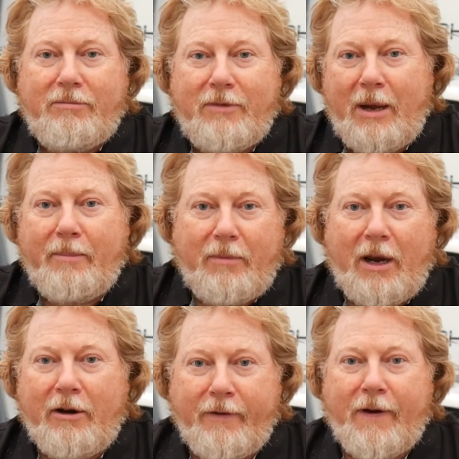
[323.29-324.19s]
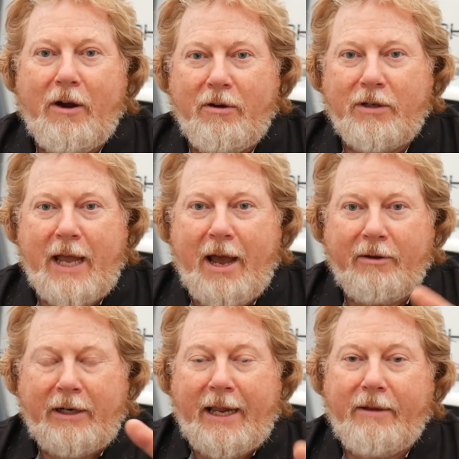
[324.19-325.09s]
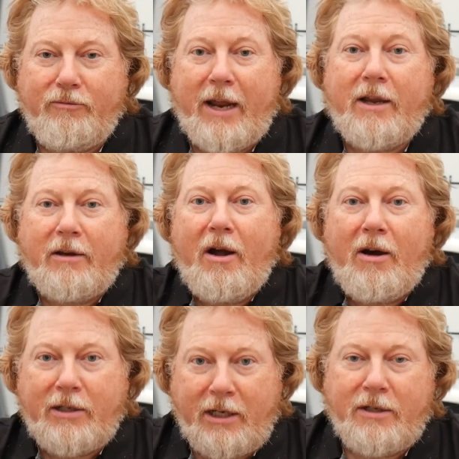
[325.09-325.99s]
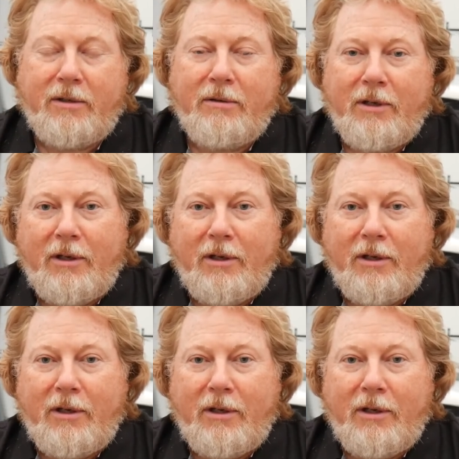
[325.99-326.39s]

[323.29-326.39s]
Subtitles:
dump a load of photos down and it recognizes